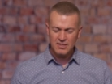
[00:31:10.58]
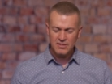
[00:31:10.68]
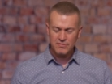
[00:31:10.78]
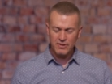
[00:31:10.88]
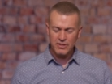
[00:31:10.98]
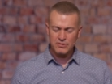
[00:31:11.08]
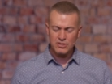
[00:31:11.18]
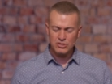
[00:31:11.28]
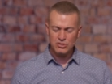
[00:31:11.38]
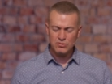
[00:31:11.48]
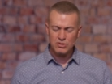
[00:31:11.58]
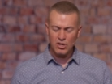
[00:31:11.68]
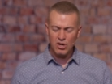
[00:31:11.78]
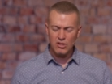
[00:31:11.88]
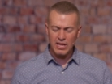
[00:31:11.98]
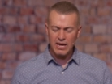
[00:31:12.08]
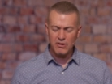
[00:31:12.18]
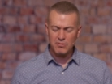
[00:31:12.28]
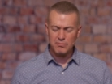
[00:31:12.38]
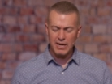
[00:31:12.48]
Father, could you call
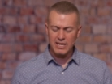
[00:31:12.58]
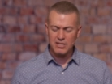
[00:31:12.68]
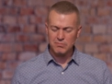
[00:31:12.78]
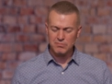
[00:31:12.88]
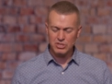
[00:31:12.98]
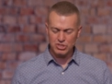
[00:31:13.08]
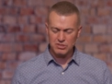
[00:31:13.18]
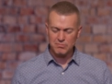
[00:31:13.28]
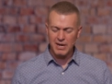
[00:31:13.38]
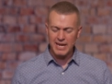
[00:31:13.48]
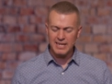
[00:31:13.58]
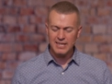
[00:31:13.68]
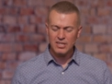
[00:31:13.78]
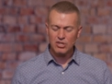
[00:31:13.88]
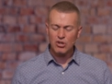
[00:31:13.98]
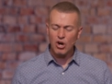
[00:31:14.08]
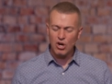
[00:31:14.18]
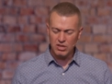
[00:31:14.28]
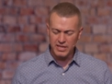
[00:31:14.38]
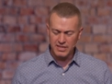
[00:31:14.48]
out my commission, my
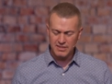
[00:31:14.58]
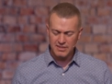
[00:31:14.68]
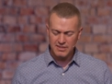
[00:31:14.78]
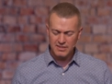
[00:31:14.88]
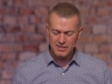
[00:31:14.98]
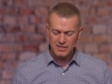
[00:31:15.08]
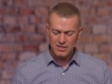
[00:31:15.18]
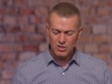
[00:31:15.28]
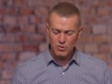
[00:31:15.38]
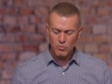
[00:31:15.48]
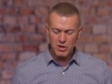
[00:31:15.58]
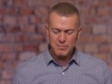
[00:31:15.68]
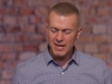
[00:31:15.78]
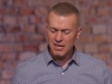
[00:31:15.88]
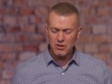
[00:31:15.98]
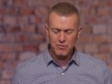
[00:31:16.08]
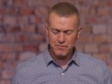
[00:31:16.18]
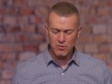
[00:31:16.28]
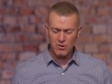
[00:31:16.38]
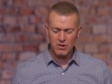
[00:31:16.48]
calling? What am I here
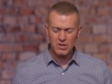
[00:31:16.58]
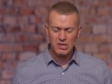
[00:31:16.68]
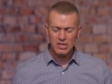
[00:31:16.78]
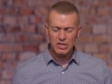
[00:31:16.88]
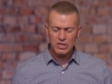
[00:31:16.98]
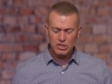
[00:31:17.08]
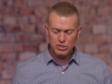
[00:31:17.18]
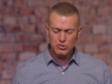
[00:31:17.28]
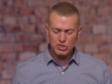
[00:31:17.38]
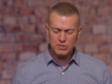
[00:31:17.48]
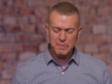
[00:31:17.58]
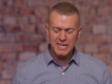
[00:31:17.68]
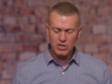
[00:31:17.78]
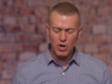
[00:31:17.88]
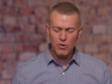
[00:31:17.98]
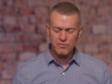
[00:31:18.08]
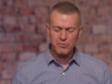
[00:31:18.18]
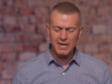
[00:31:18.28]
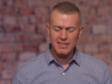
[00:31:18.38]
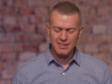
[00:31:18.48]
for? Could you speak over
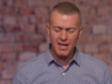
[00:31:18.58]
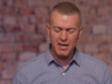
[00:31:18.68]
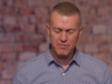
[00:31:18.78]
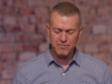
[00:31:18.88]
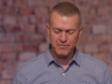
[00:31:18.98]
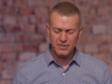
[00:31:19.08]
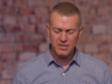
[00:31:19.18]
my life?